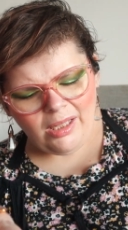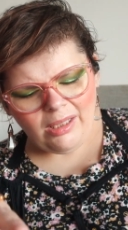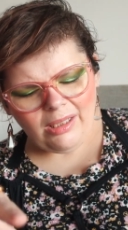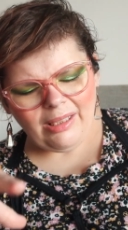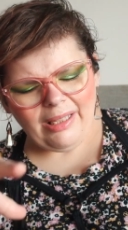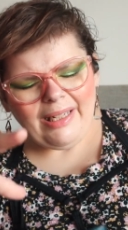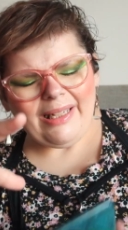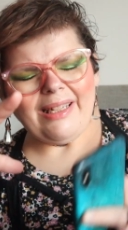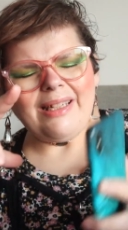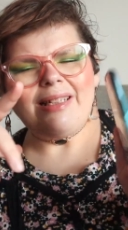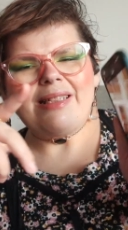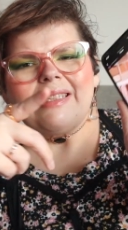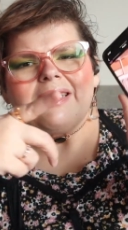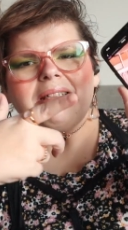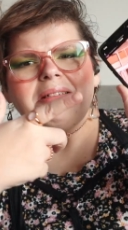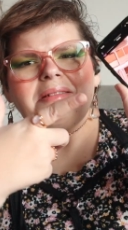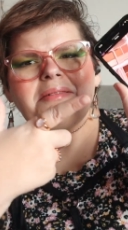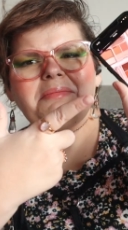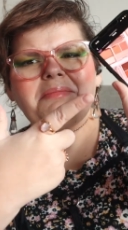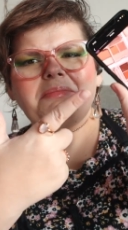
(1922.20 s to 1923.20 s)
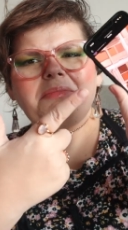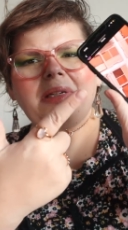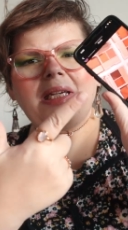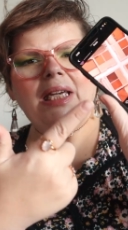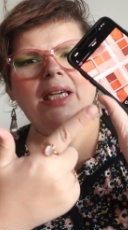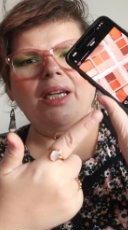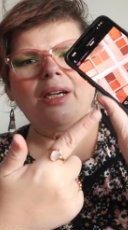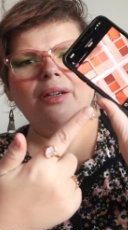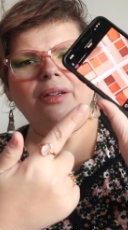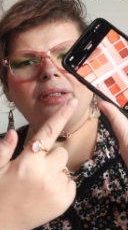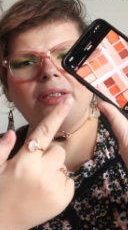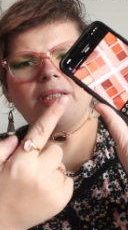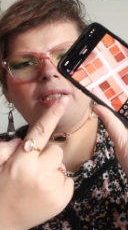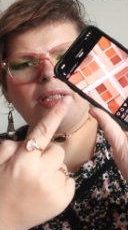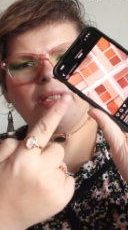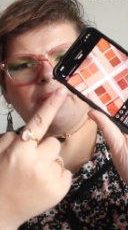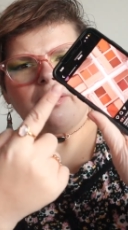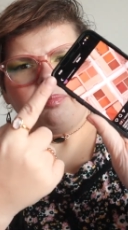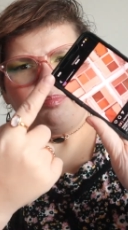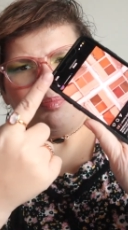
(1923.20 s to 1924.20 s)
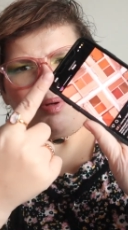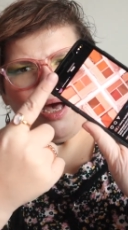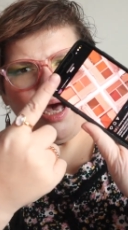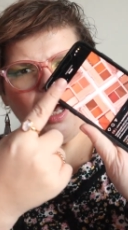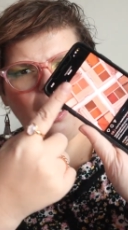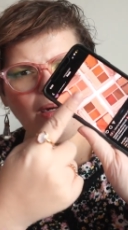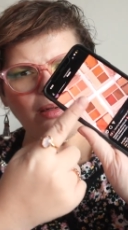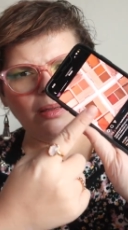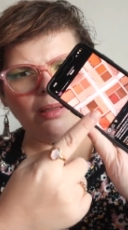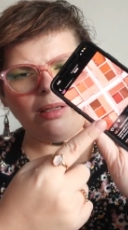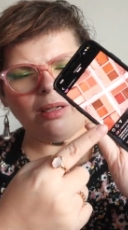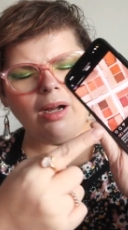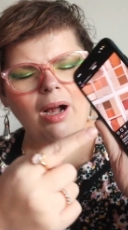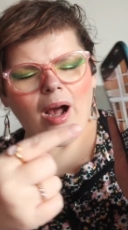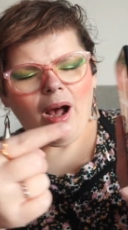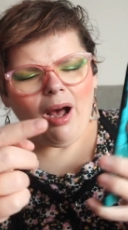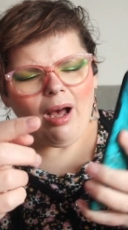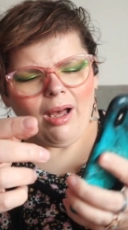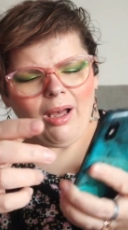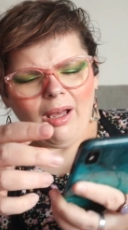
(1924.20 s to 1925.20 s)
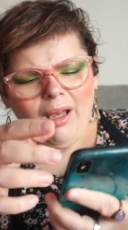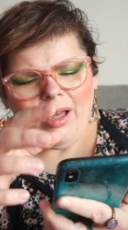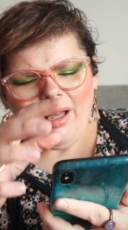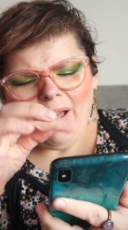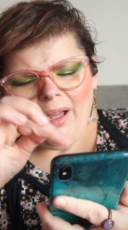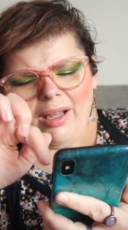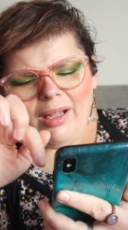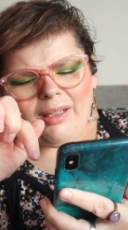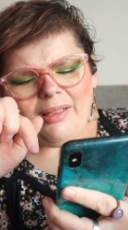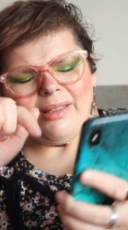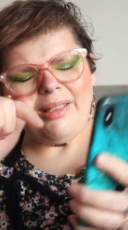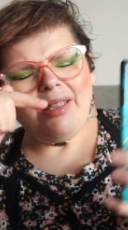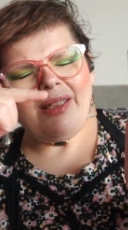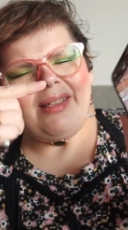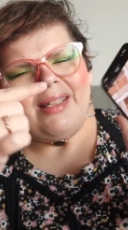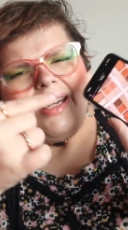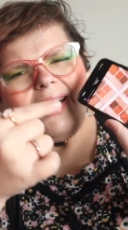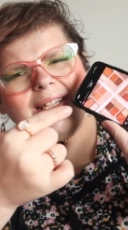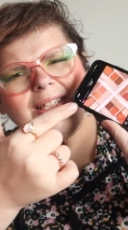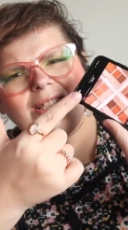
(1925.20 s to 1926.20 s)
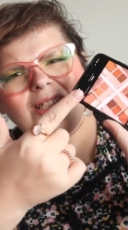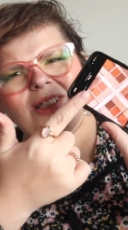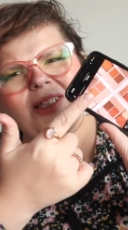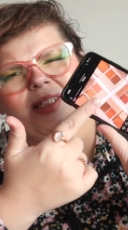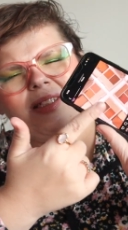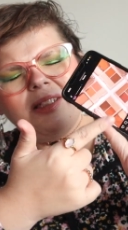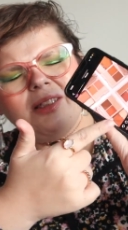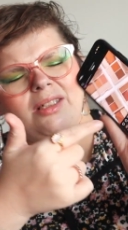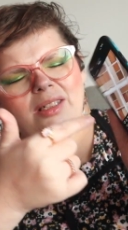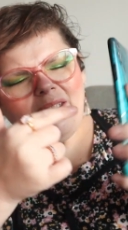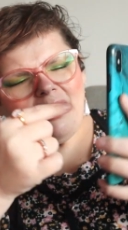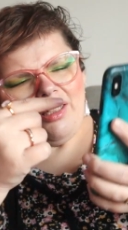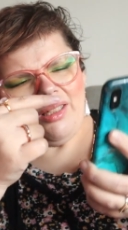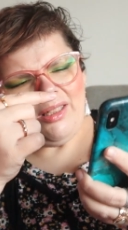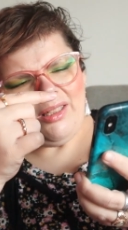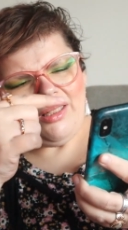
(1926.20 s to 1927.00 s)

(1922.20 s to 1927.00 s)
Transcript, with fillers: Like, is it me or do the powder com- these actually look,